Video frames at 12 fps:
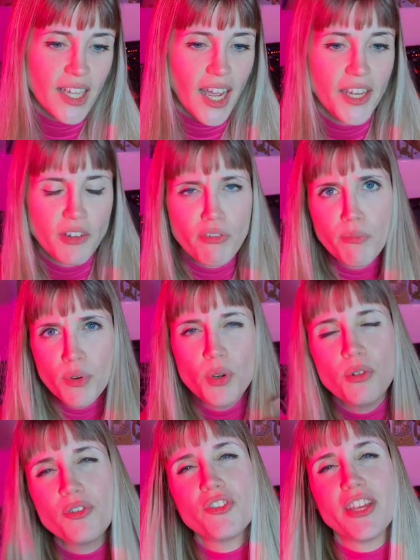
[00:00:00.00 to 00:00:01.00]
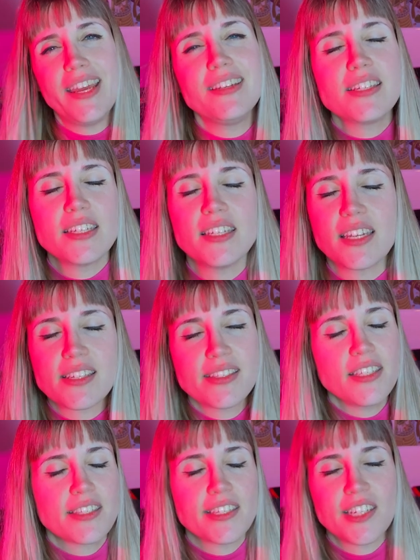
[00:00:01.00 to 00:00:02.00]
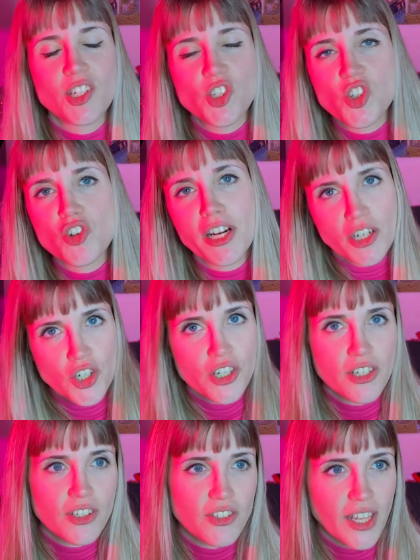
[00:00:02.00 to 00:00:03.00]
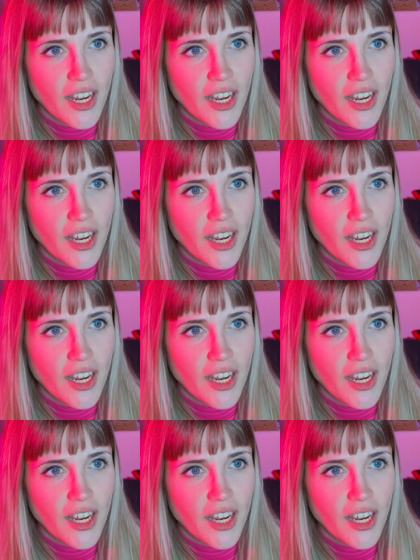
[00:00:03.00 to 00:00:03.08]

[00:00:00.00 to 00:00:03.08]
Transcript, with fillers: And it removes any existing structures